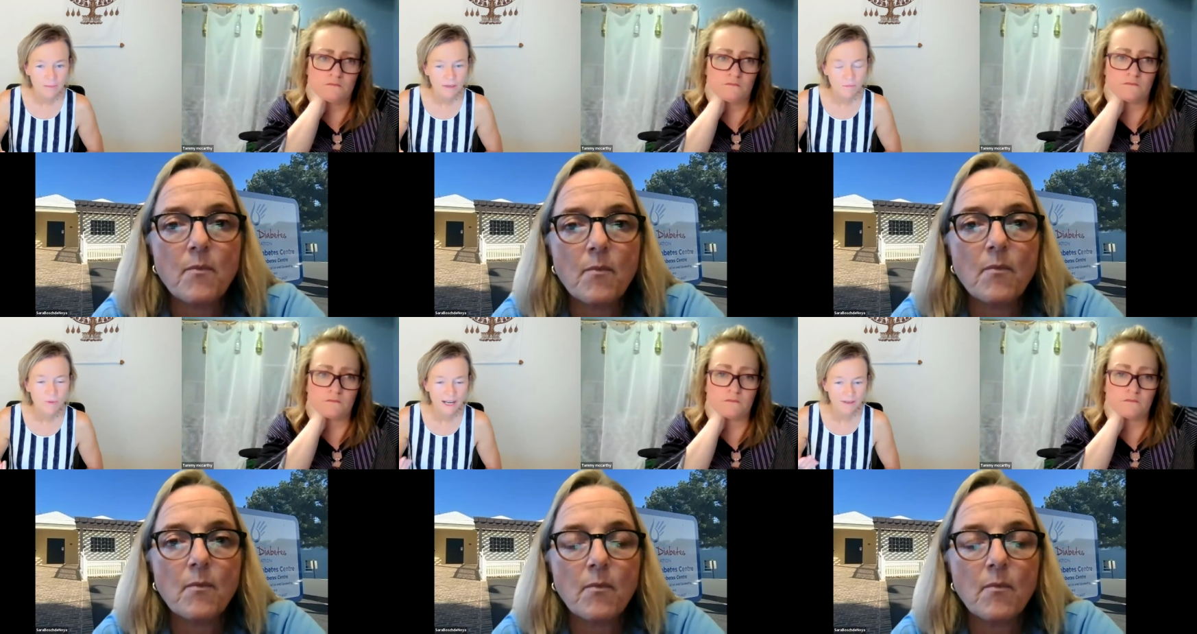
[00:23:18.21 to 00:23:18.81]
Speaker 1: in, we
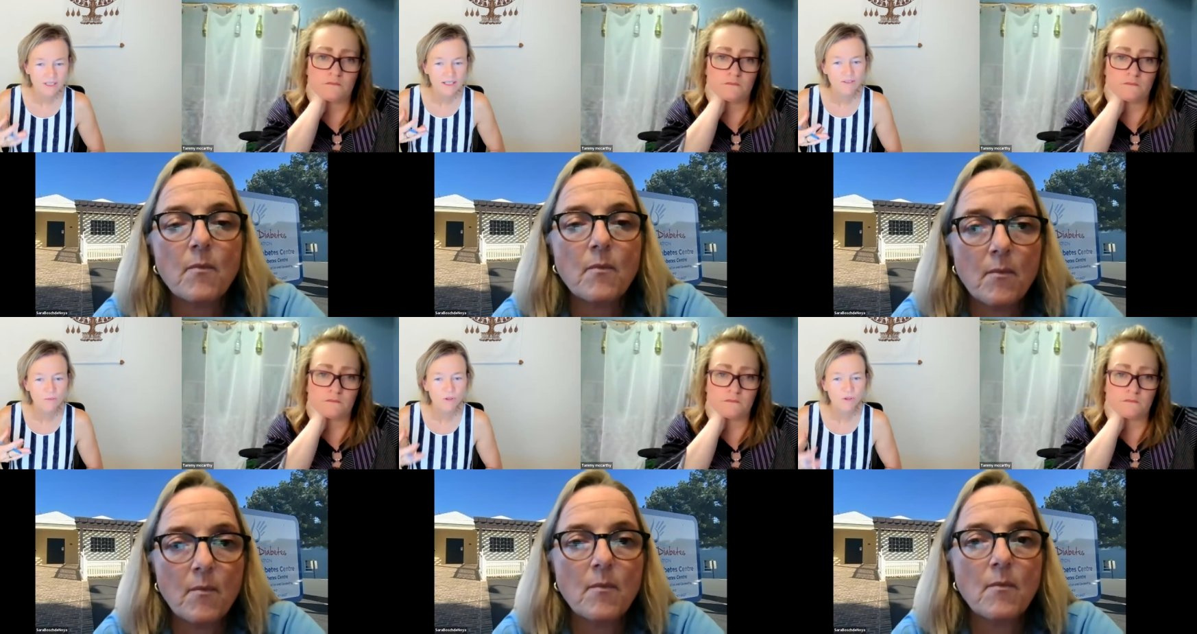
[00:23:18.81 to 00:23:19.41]
would have to give
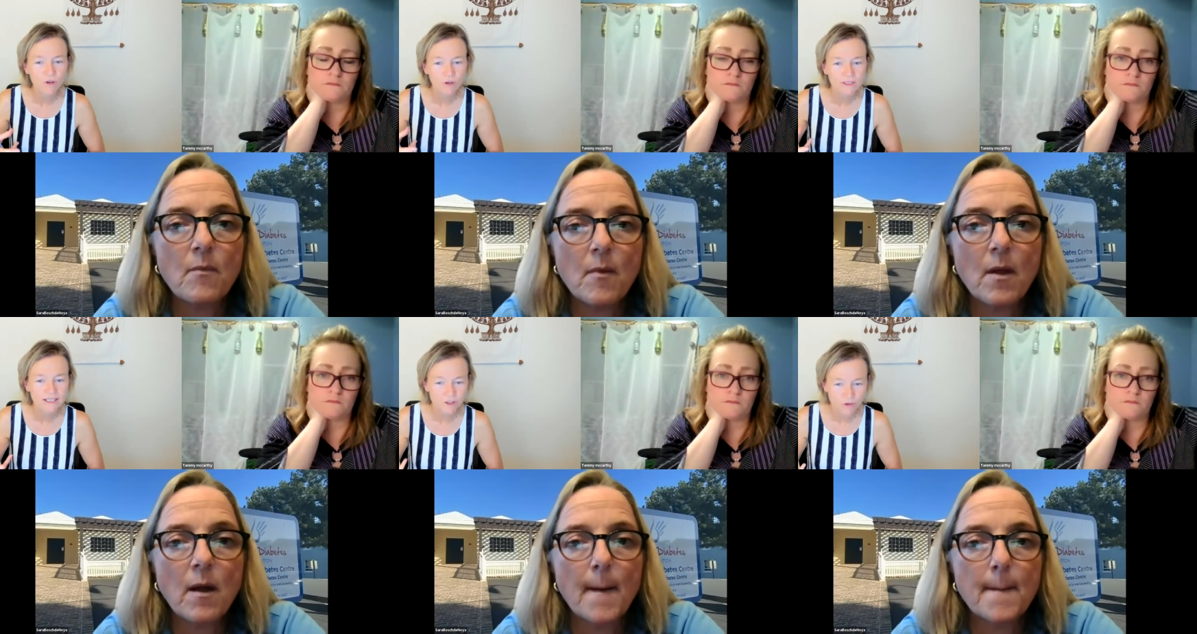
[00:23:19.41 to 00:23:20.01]
them glucose
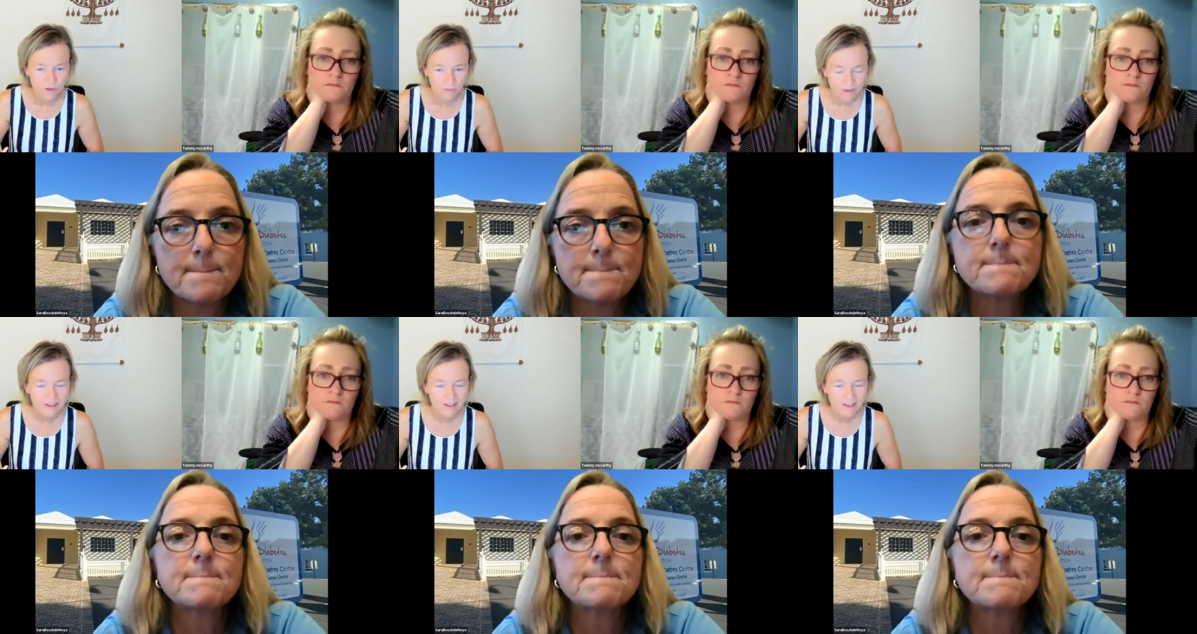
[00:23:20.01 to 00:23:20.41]
in a drip